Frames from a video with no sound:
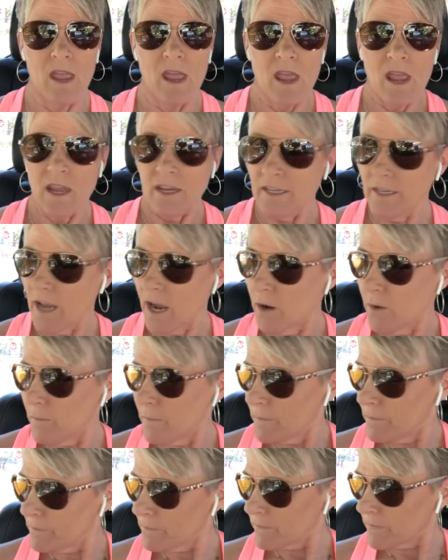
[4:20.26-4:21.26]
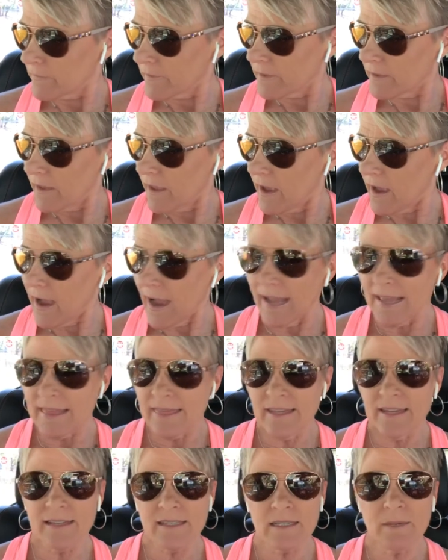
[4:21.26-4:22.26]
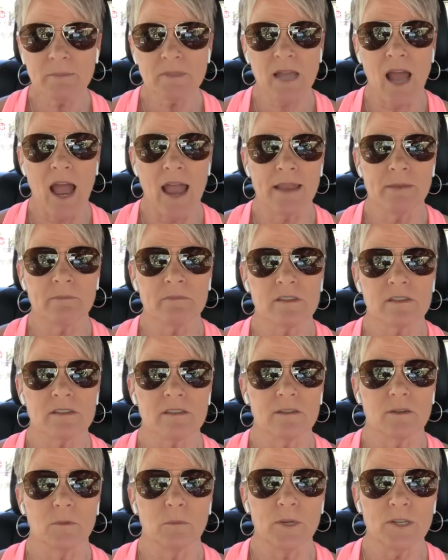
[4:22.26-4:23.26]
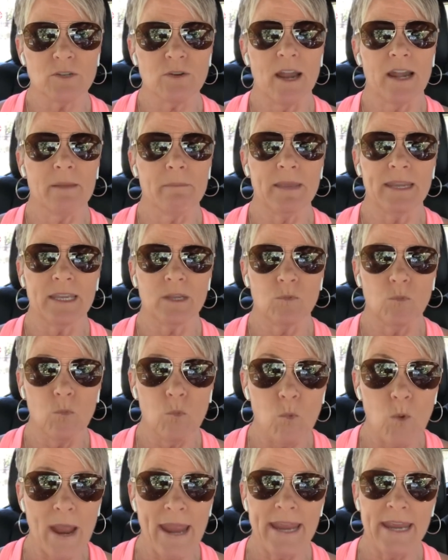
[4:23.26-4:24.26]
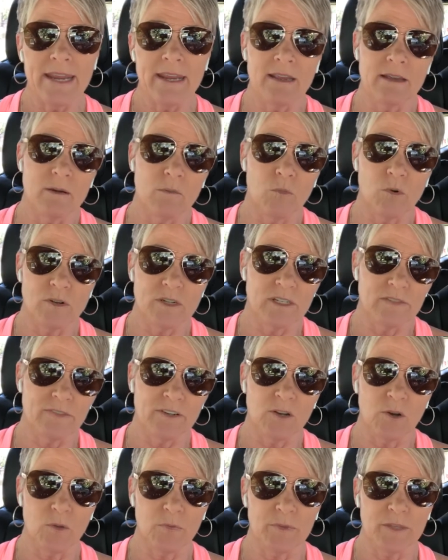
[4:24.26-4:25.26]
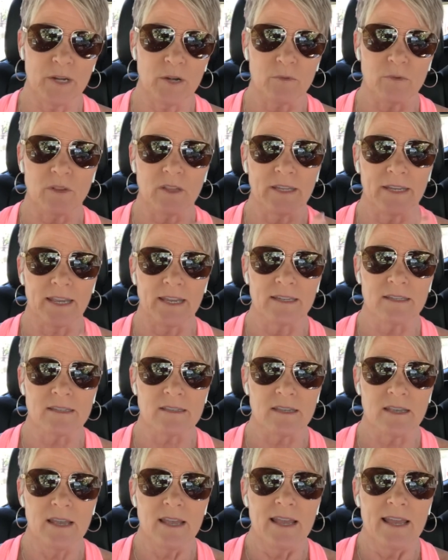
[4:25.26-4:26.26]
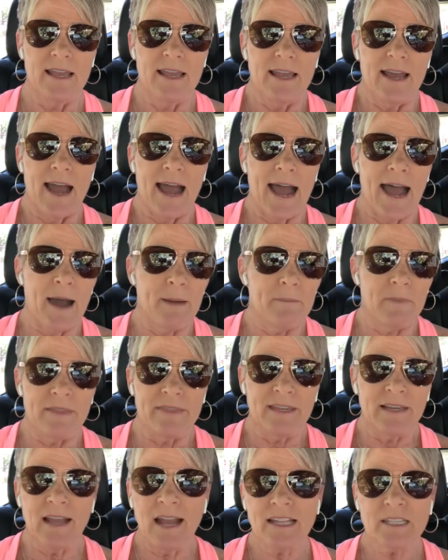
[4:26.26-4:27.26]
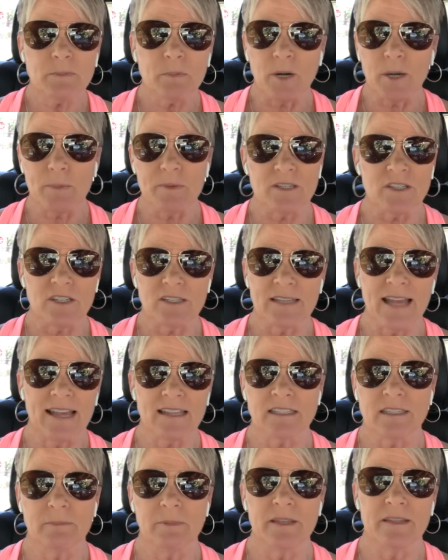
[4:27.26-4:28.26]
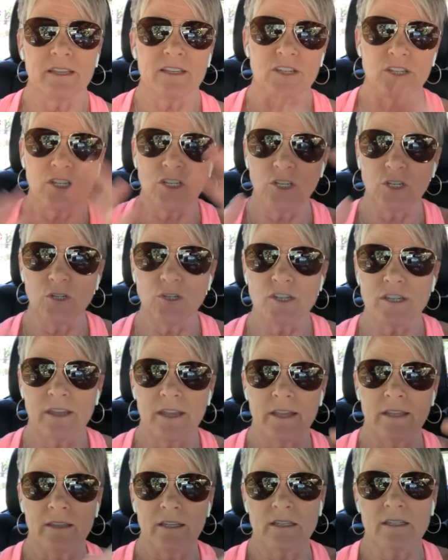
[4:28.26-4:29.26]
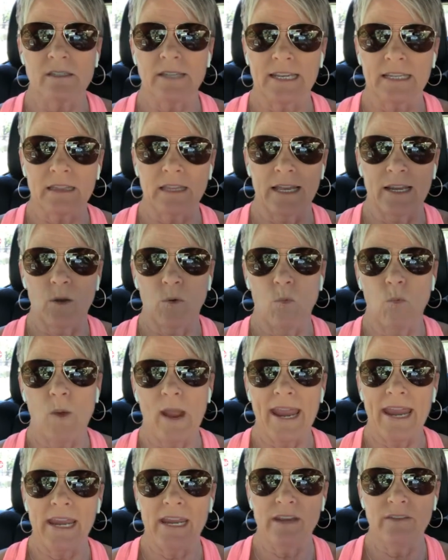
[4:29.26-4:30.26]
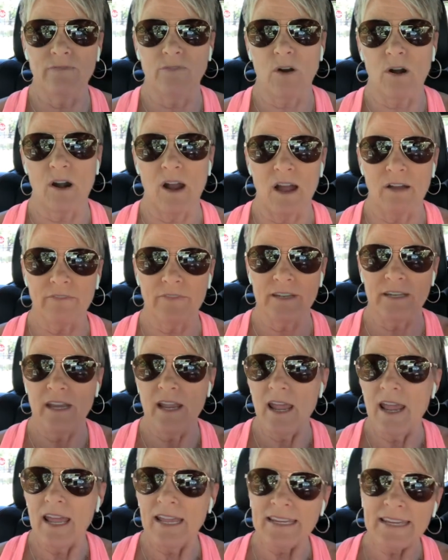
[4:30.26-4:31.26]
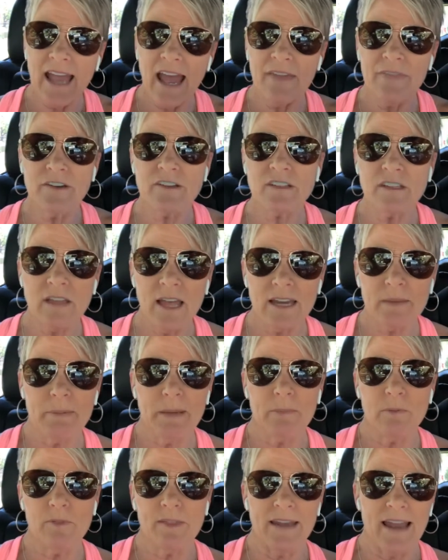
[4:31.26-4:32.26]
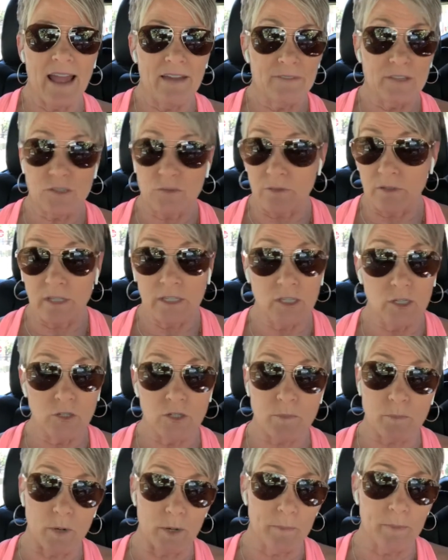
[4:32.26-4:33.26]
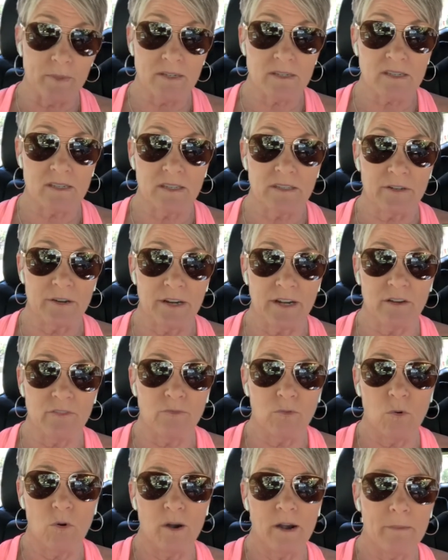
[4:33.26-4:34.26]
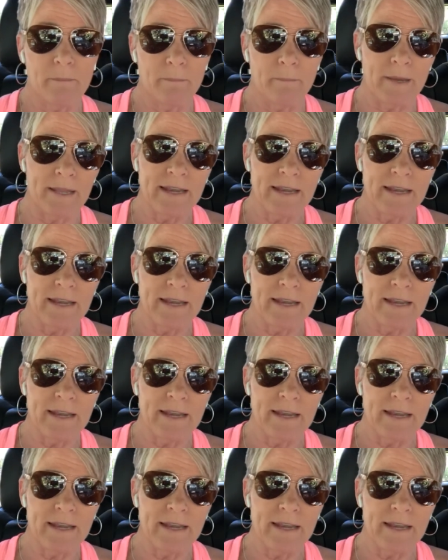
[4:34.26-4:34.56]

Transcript: I think sometimes we try to make it way more difficult than it really is. That God's purpose just has to be this huge thing that's like way far off. And yeah, there's a lot of people that have this really huge purpose that they're here for, but